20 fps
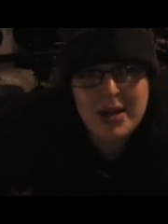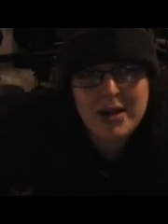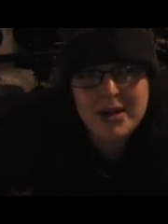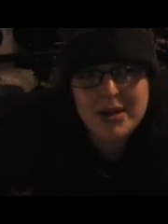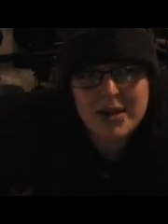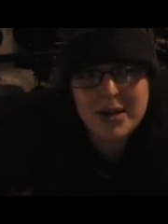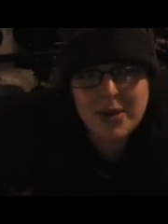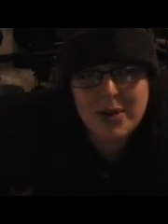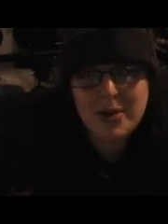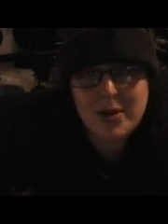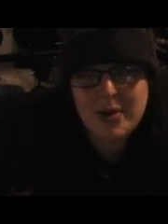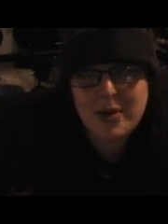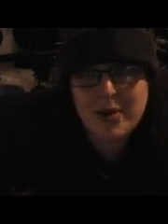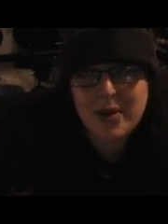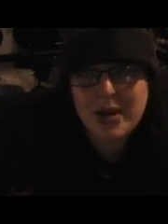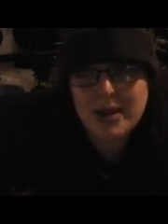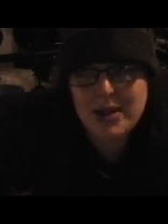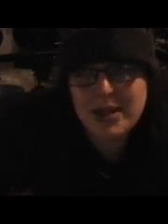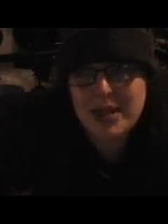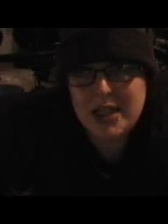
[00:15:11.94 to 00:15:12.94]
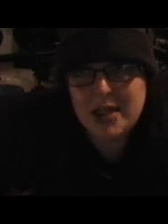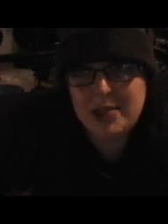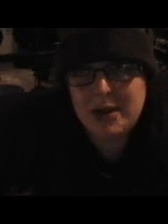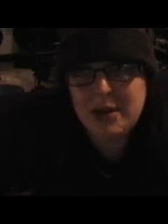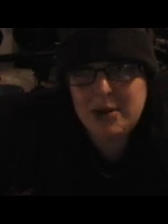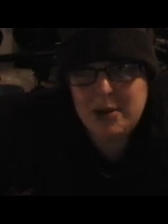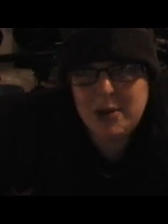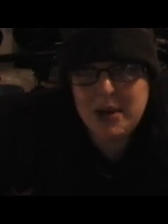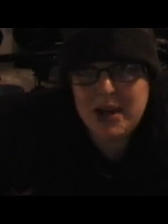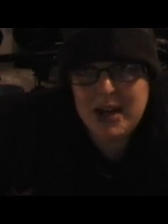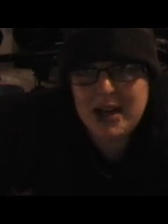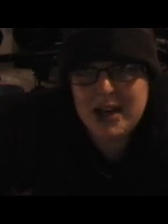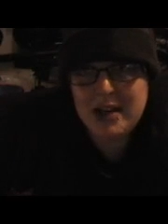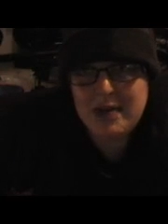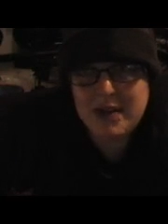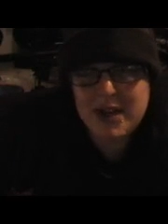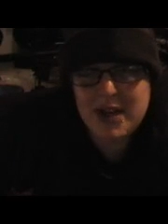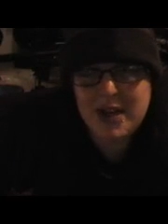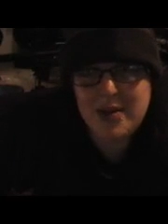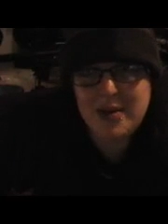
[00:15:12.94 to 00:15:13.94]
So I don't know, maybe we had a
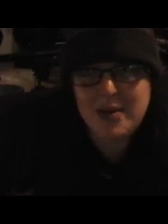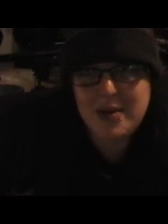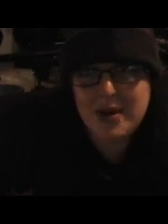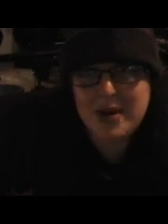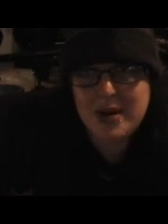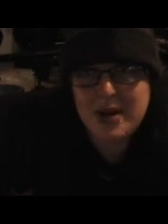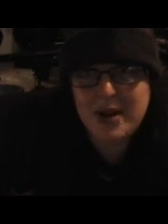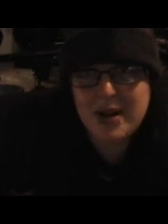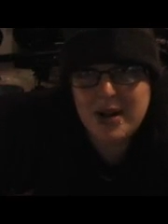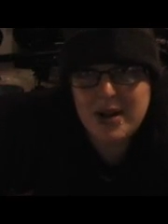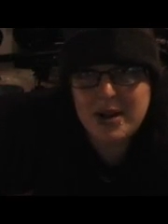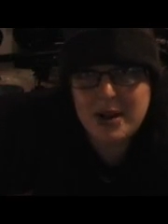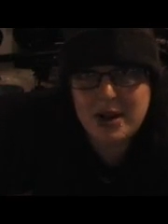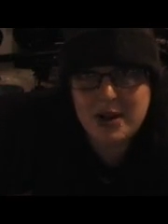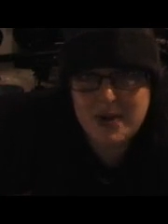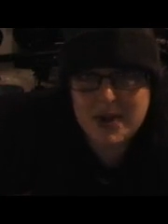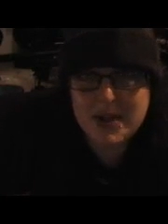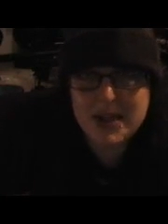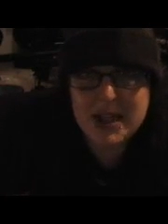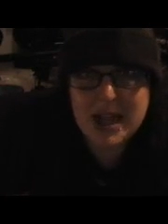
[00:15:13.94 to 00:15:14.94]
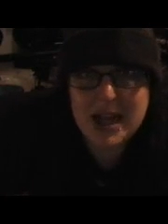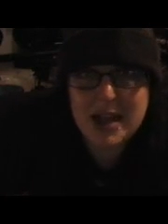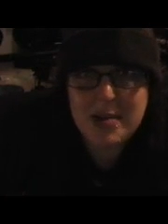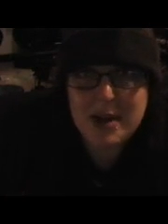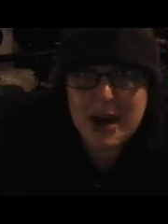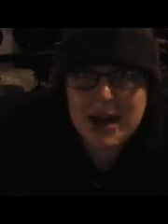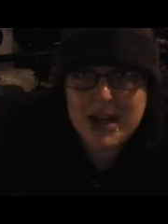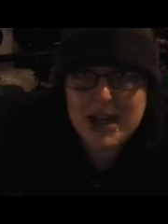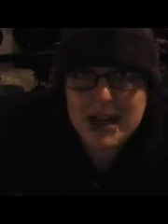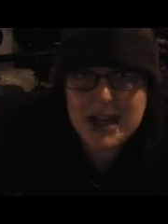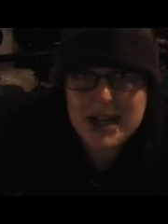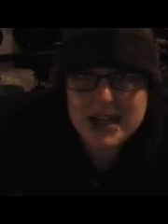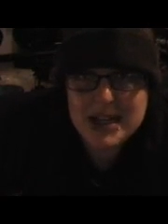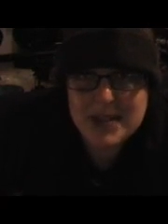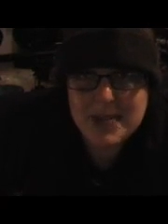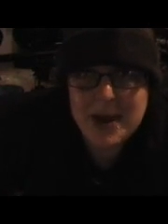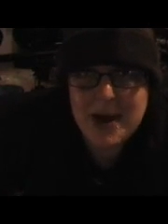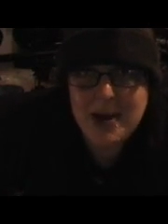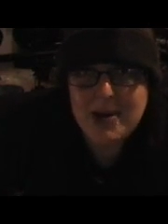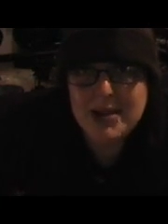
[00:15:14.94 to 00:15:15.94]
few of the same ideas
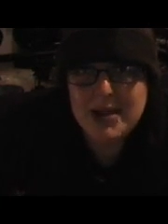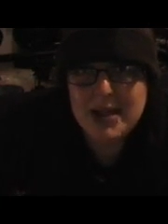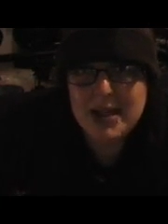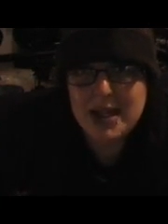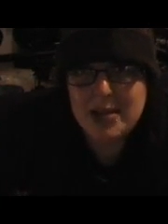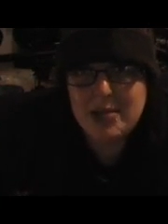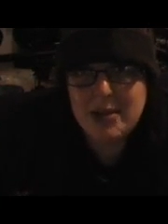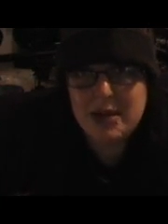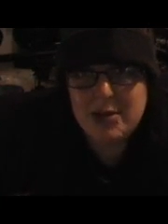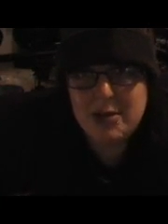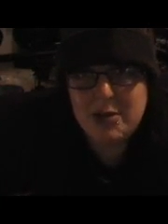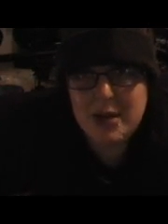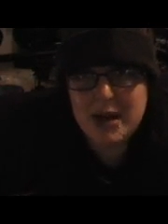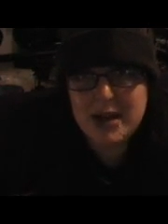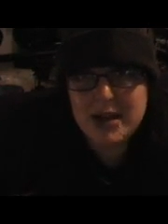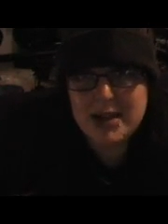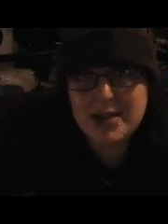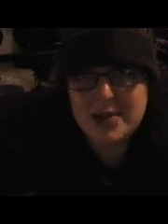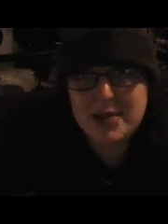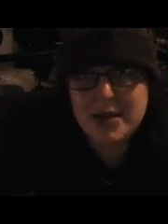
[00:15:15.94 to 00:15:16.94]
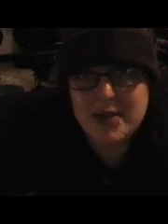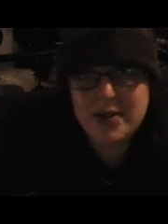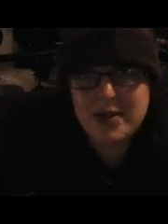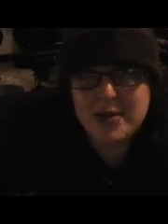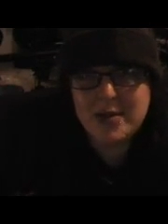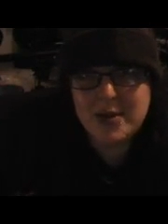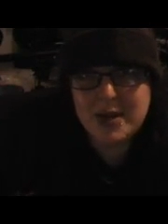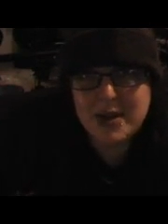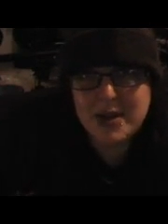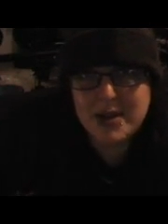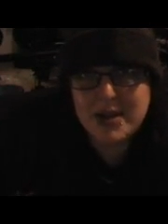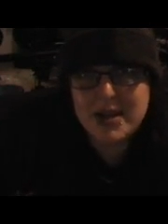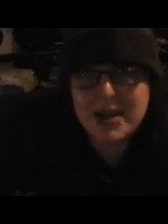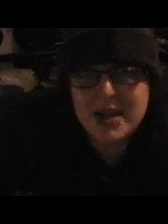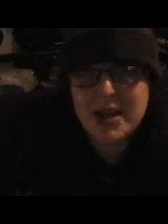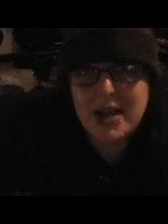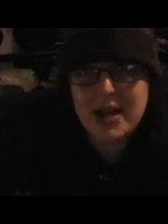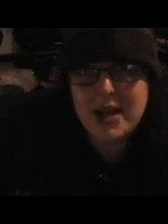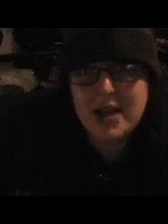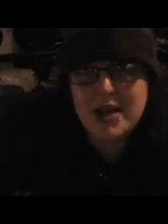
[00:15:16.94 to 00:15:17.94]
about it, and maybe we had some different ones.
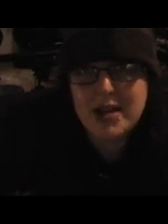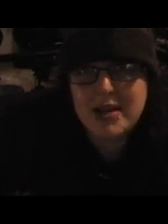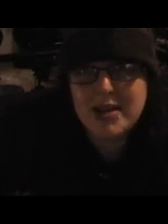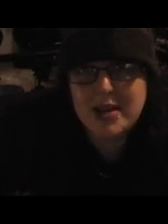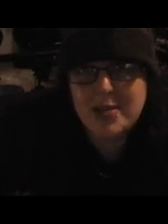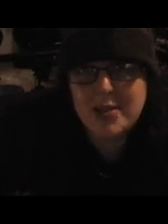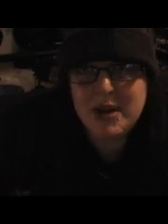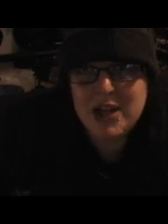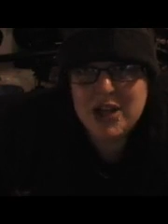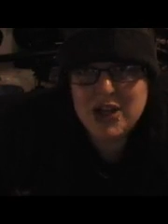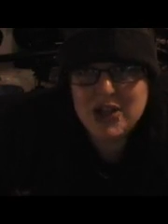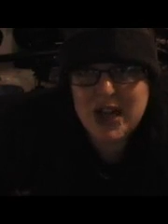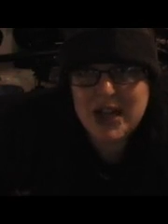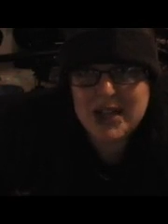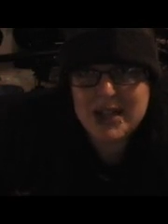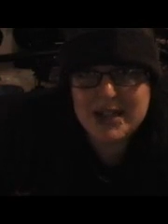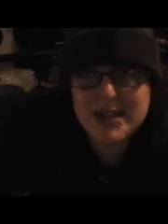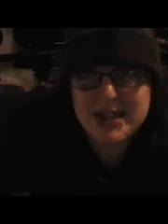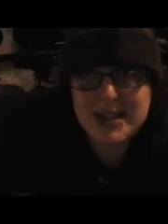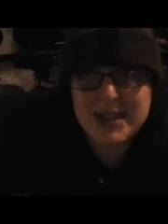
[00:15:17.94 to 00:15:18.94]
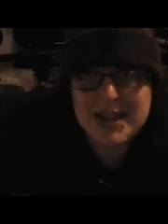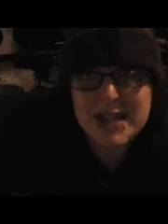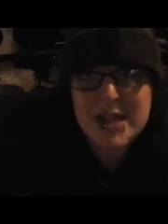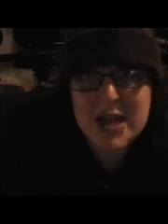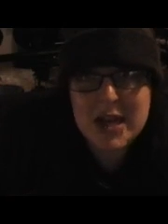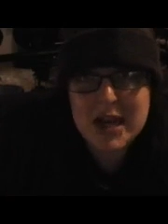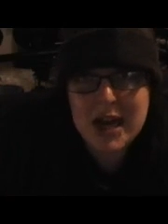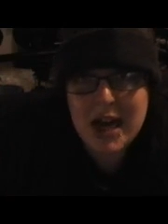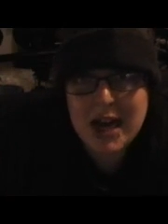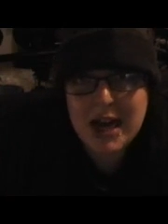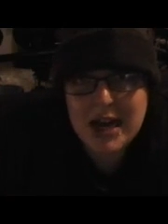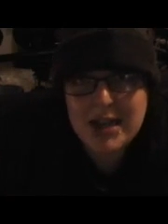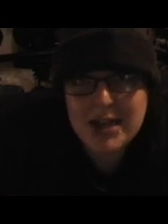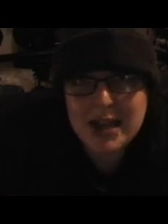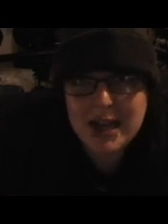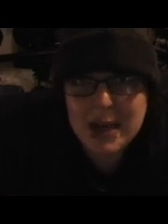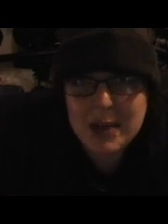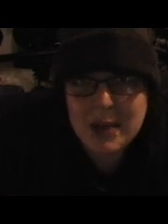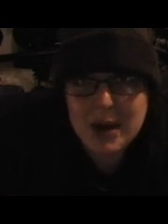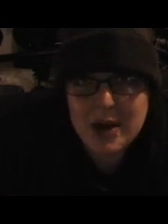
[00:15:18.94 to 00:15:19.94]
So it'd be interesting to see you guys
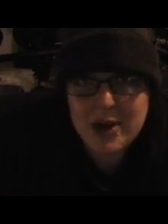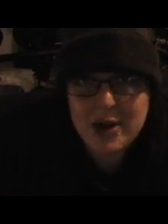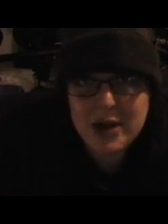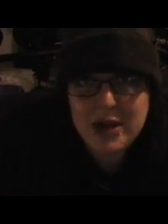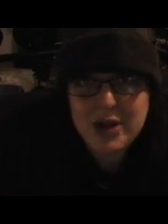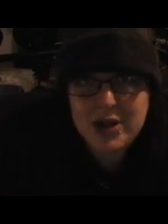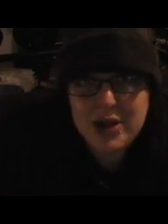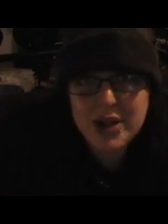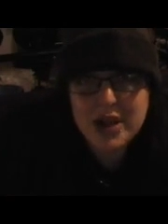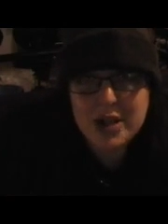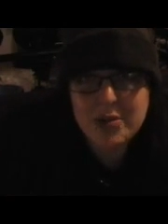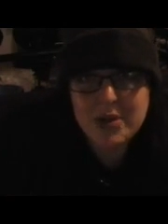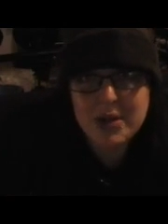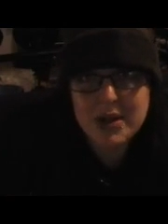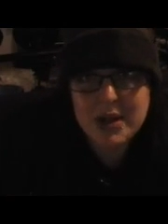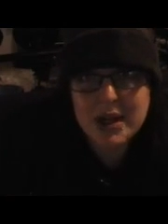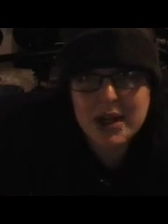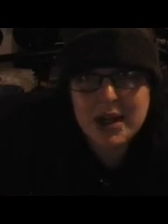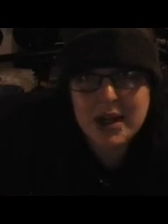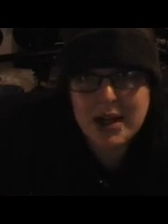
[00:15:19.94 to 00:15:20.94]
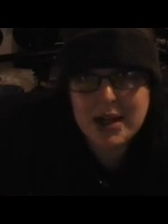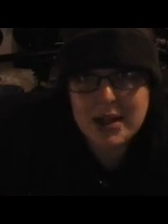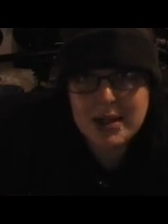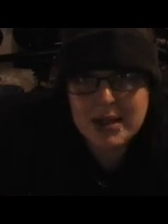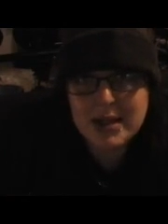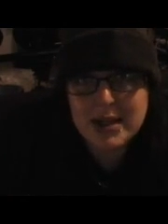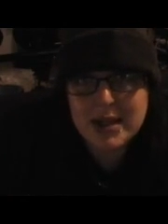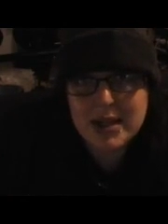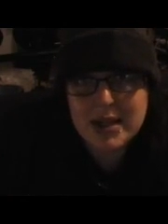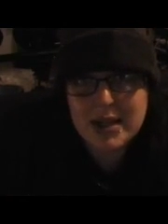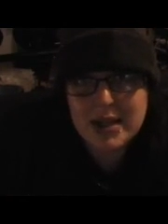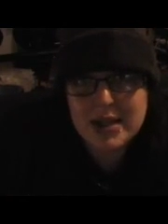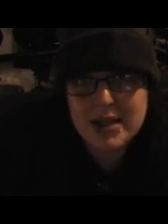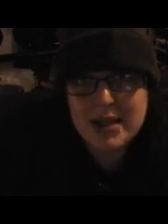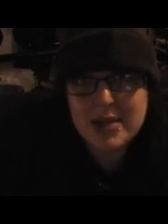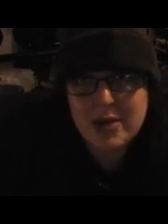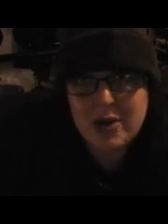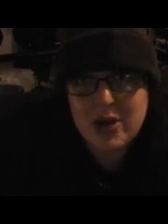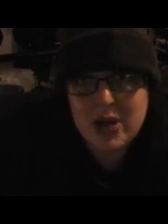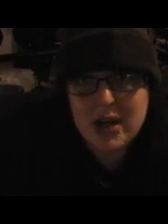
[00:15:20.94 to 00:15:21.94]
anyway on YouTube and that, and
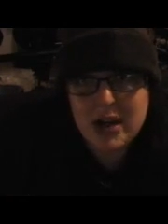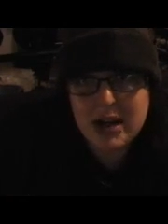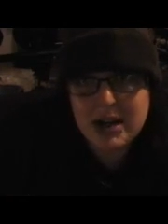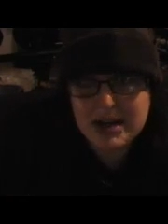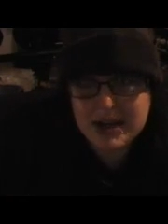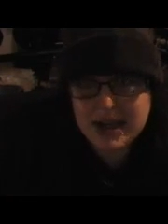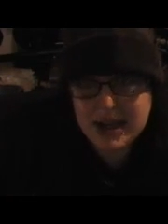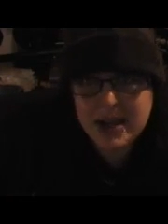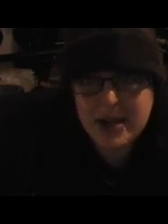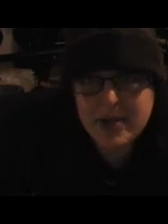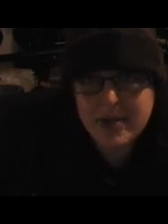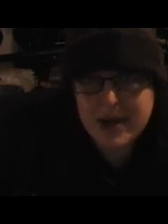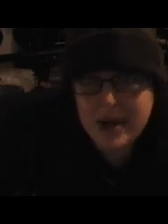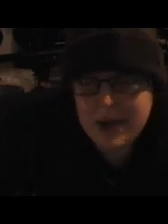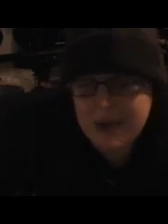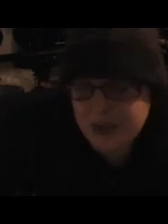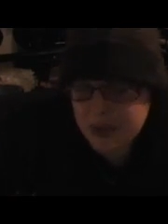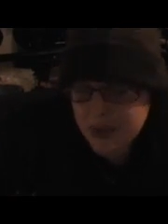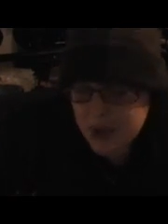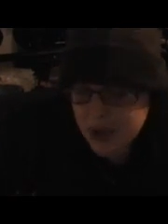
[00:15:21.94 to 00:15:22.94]
see what you guys think of it.